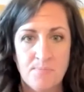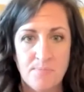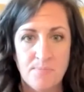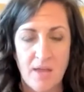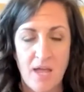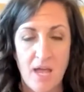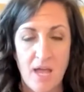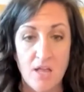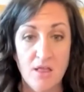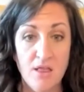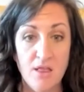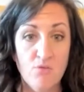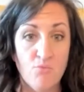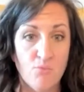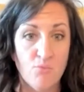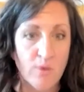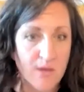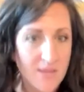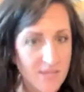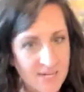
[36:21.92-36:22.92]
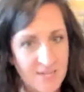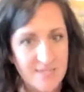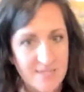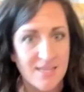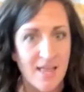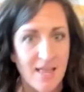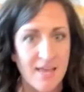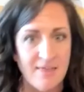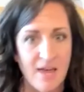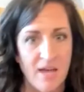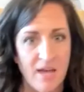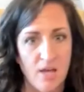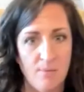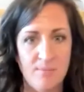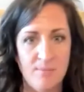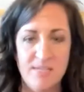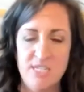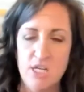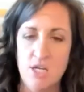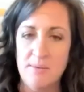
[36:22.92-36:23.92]
it really does like that
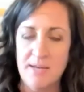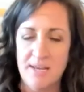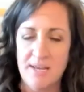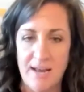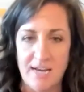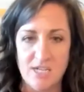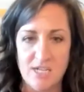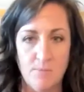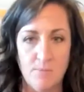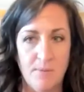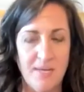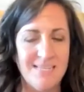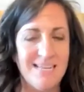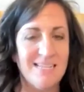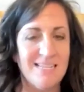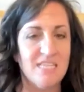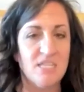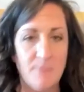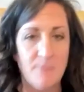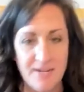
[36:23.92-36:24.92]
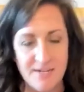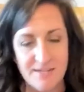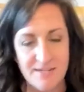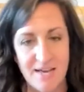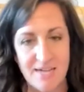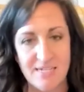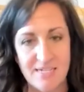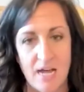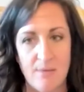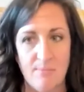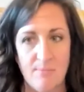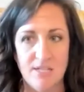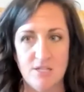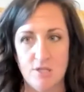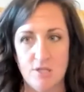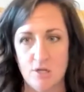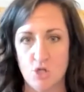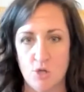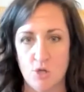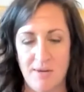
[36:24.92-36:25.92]
human to human connection piece, can spend that time on
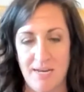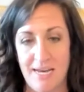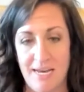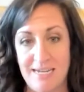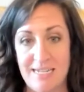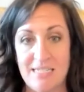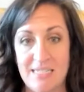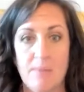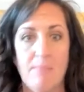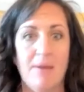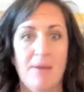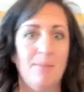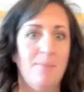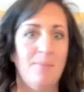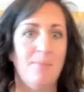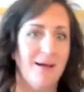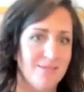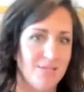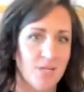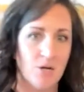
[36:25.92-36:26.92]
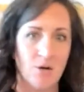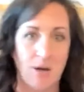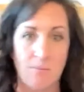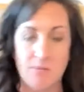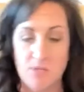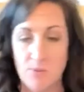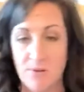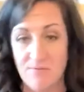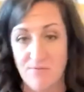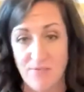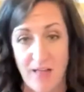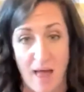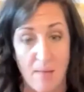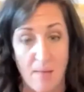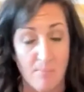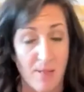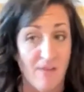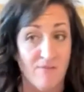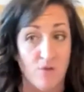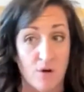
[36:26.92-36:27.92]
social media, doesn't mind bouncing around between
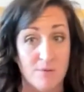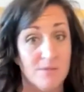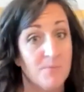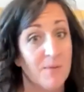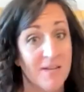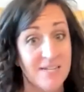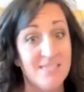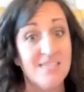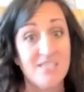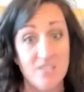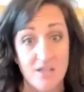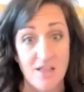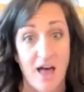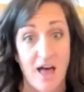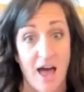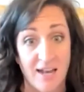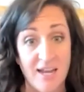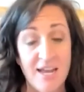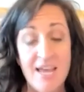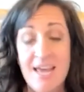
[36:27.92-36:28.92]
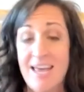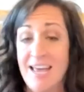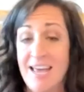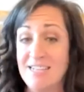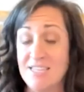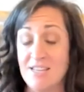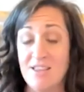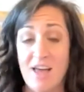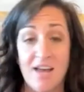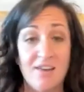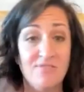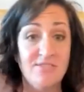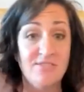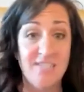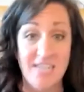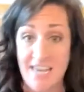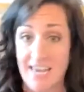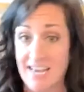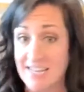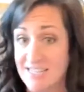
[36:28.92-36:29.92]
flat platforms, because it's a lot of
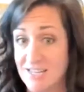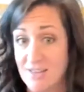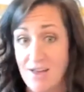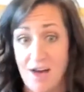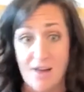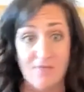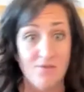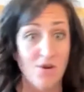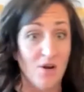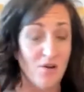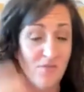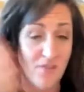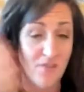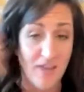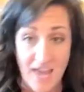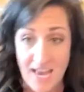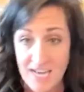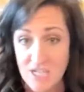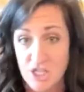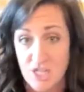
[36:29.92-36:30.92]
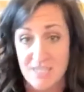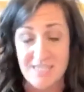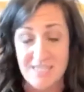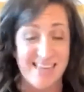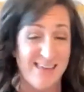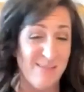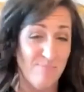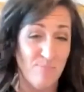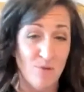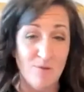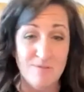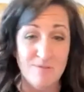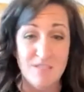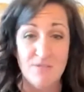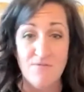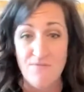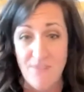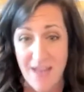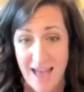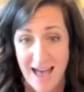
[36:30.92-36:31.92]
dinging. It's a lot of notifications. It
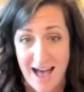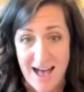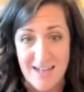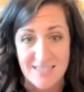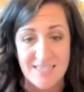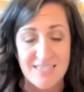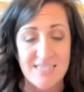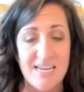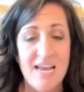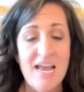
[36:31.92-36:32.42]
moves fast.